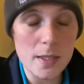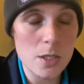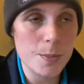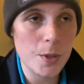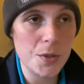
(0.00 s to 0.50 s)
And
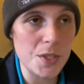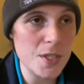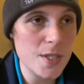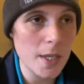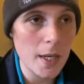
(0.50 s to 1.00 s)
to be
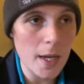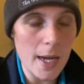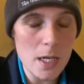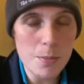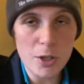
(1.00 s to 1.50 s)
honest,
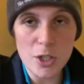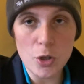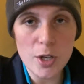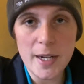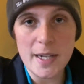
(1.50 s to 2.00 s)
anybody
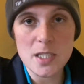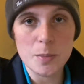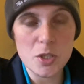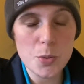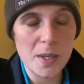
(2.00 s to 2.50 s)
looking at him
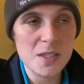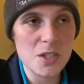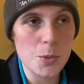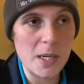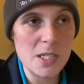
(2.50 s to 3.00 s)
in
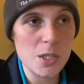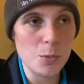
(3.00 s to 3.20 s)
2020